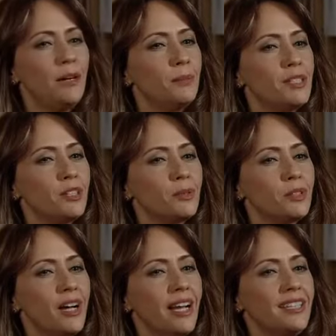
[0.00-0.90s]
Emma Stone's
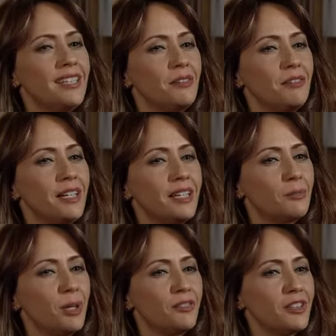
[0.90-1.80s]
not 83
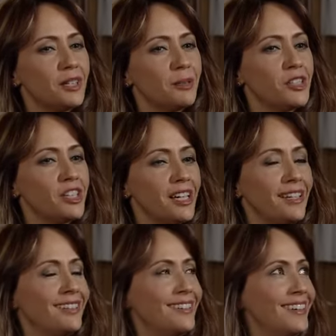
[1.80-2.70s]
next birthday, though, is
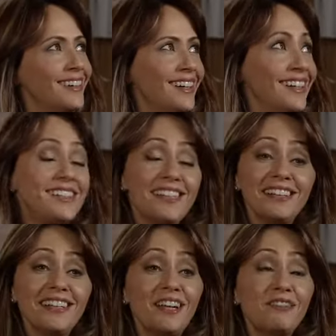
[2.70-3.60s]
she?
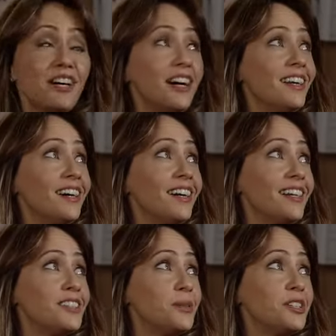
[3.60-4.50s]
Still, if La La
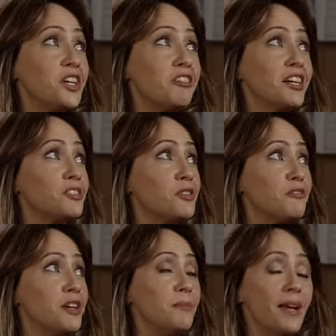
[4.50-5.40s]
Land do a geriatric
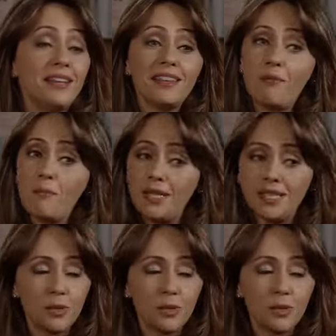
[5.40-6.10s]
remake, then Mrs.